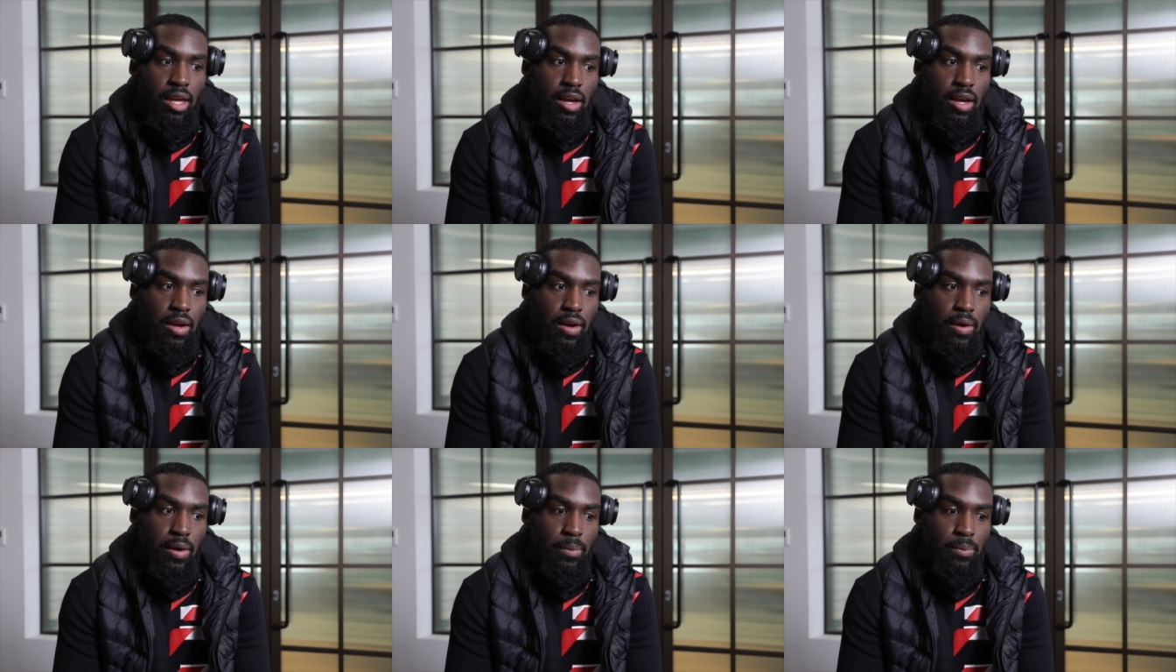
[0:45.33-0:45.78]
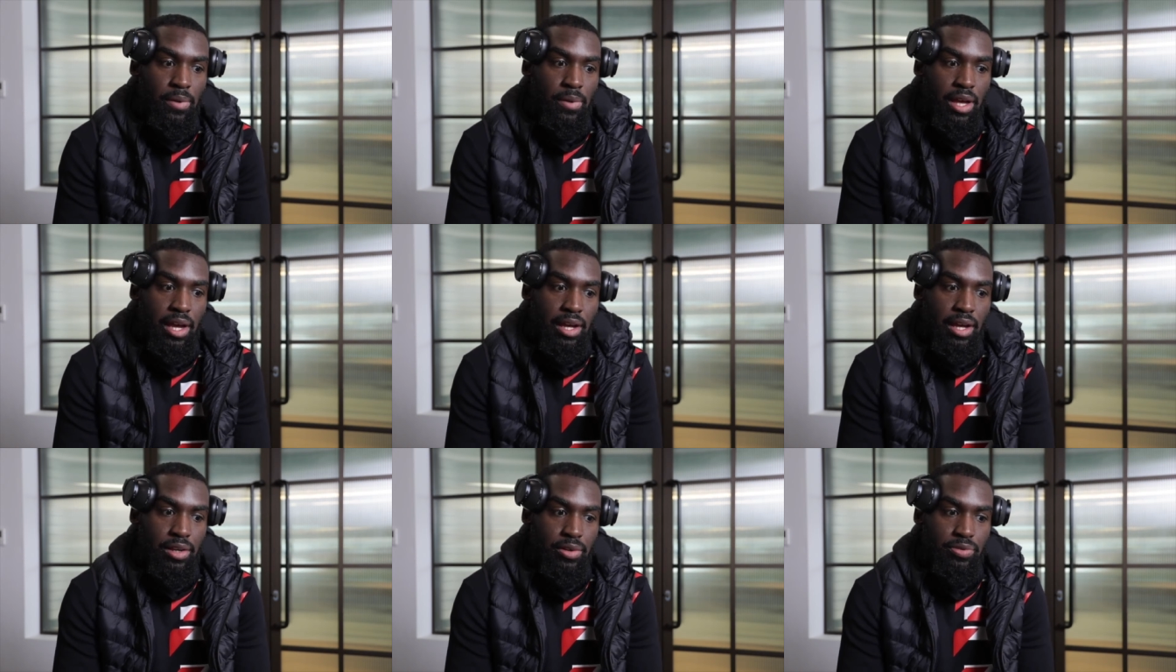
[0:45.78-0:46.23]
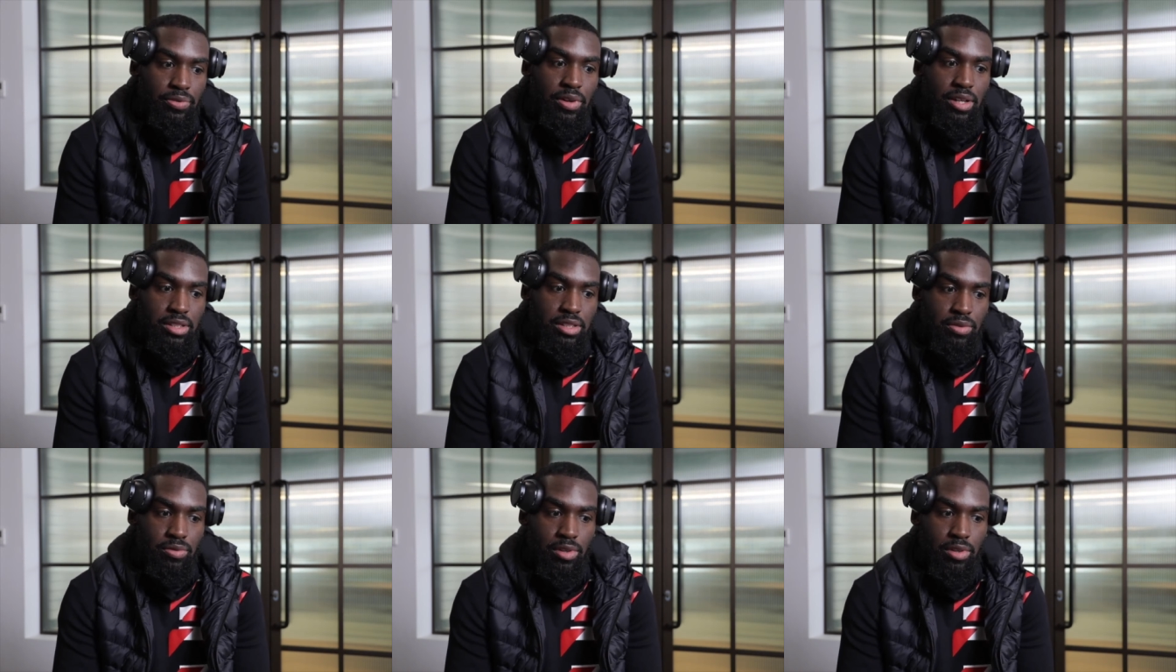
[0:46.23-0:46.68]
Um, and
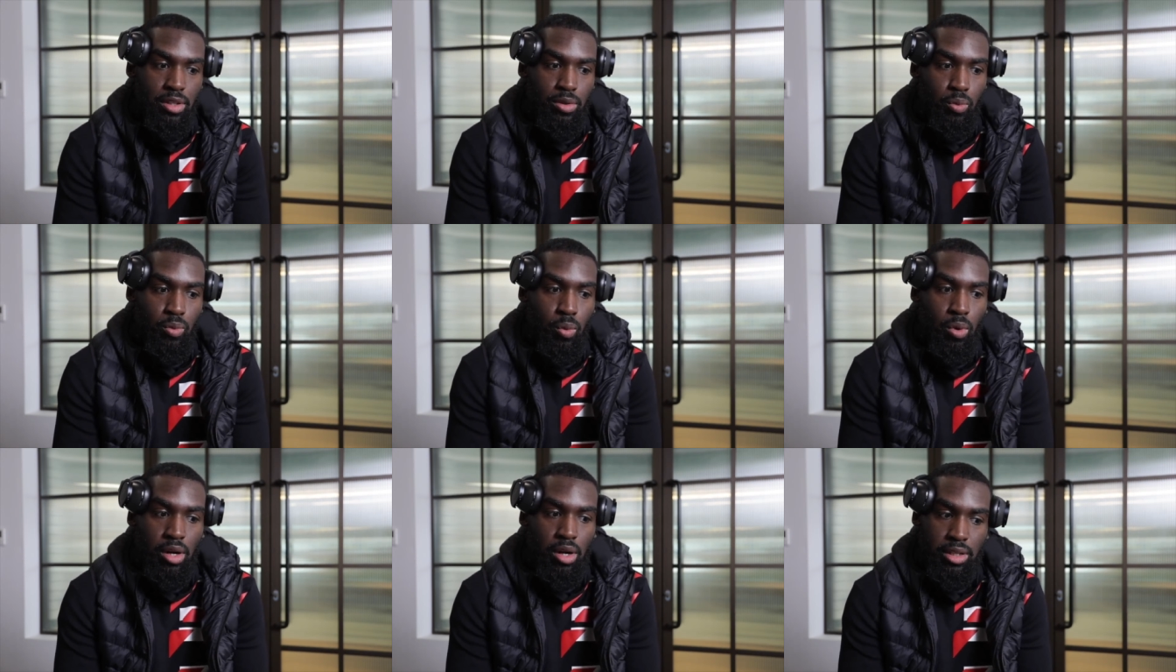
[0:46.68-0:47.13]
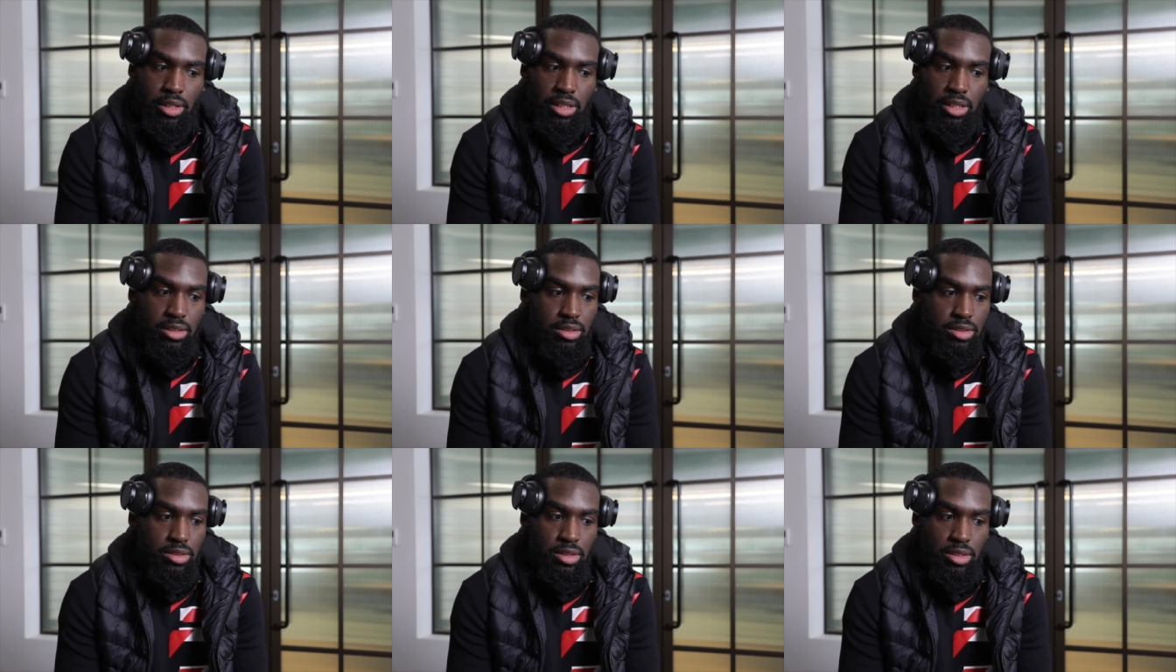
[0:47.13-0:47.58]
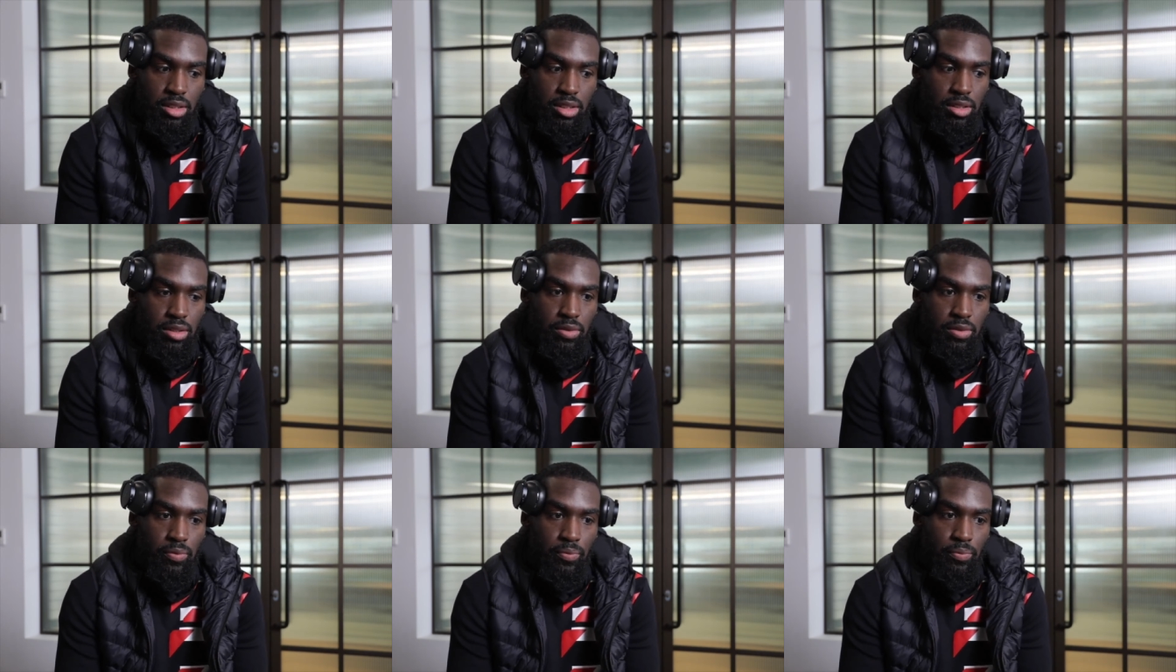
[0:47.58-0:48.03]
effectively, one
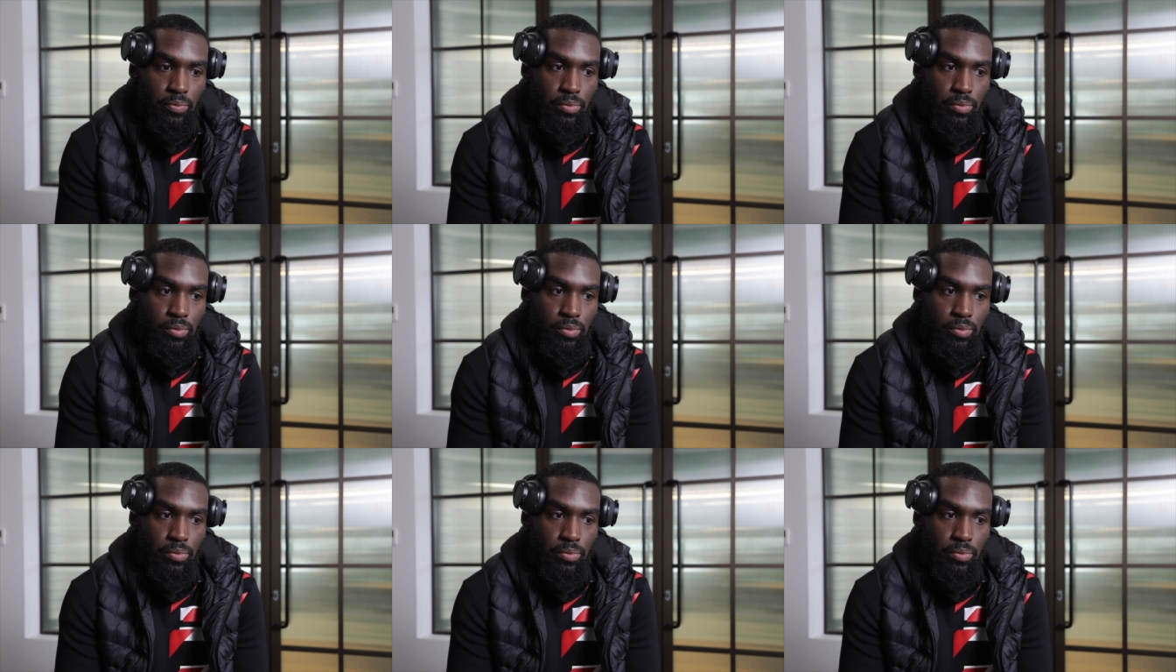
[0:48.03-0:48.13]
incident,